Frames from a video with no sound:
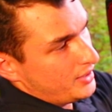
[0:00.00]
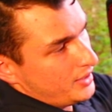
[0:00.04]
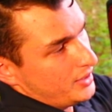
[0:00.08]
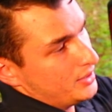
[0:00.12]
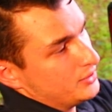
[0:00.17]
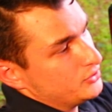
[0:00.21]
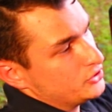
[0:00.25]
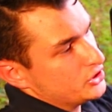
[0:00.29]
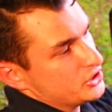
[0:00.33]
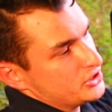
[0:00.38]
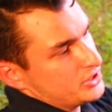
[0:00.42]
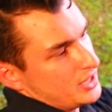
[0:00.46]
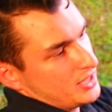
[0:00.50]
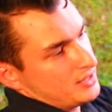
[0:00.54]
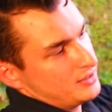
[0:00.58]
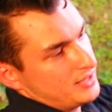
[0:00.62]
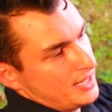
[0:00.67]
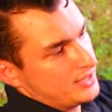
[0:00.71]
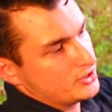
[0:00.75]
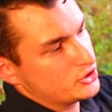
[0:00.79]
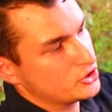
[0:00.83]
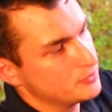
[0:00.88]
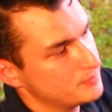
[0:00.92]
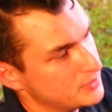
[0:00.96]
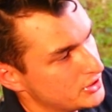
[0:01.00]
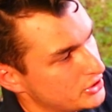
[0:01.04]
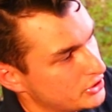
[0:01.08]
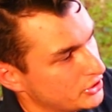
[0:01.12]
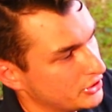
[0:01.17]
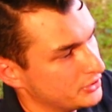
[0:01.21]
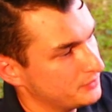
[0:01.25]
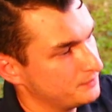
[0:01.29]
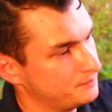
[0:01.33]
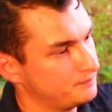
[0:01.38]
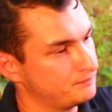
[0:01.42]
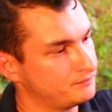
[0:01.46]
And just like that should be
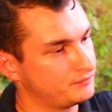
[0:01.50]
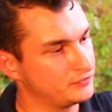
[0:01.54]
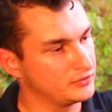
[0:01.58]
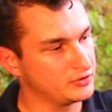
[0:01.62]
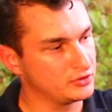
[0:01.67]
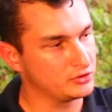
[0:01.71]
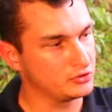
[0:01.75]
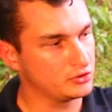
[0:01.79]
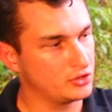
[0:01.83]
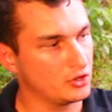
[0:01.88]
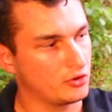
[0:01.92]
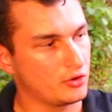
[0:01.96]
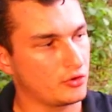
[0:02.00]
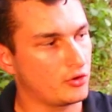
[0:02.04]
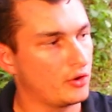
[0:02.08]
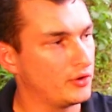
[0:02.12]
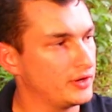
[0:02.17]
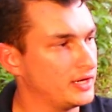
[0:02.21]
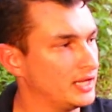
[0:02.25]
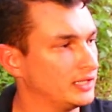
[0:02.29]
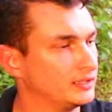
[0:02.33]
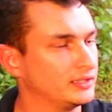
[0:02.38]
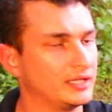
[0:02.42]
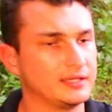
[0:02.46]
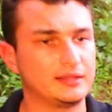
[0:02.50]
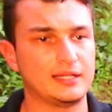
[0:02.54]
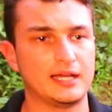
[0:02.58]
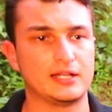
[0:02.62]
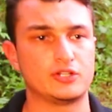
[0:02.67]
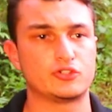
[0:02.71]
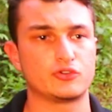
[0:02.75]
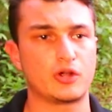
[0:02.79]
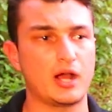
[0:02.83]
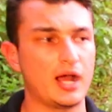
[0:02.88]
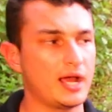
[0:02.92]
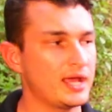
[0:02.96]
good. Go, go ahead and let
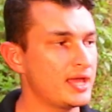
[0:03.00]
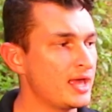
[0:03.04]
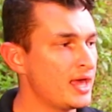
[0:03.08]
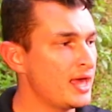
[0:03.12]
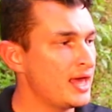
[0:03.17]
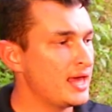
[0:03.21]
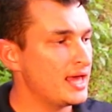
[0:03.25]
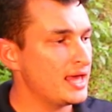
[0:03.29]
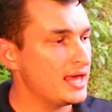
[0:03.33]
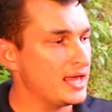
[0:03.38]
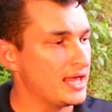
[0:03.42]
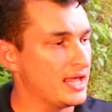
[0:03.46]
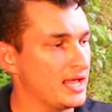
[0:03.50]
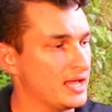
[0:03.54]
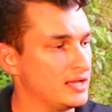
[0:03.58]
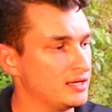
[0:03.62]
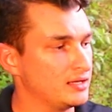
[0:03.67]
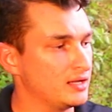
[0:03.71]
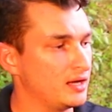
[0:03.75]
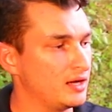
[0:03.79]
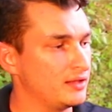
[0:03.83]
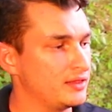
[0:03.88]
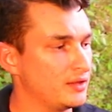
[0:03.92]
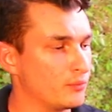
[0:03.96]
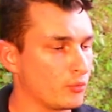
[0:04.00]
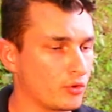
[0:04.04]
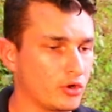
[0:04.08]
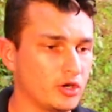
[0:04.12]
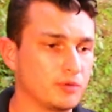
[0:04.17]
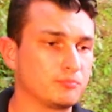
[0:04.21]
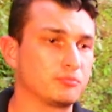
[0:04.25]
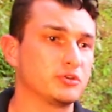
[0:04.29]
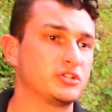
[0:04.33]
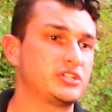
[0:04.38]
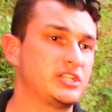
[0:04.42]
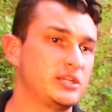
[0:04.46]
that dry and uh, then we're
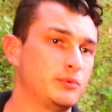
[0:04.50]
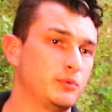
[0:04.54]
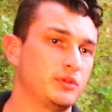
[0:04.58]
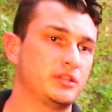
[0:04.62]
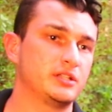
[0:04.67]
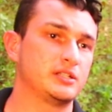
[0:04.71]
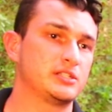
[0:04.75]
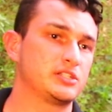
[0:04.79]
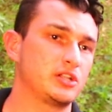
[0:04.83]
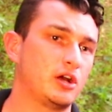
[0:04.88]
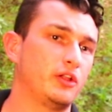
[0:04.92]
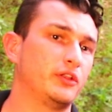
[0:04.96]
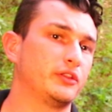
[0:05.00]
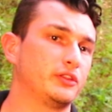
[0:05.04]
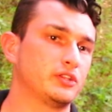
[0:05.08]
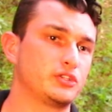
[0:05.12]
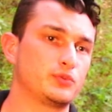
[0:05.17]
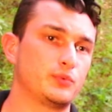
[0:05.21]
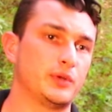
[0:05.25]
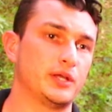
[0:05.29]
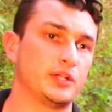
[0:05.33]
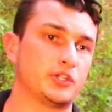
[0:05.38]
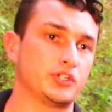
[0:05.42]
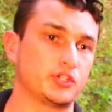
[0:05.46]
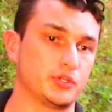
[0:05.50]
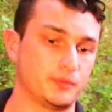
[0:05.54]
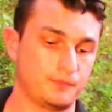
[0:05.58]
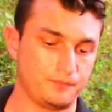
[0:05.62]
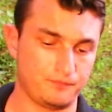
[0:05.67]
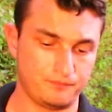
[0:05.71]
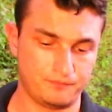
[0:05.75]
going to proceed with installing the switch.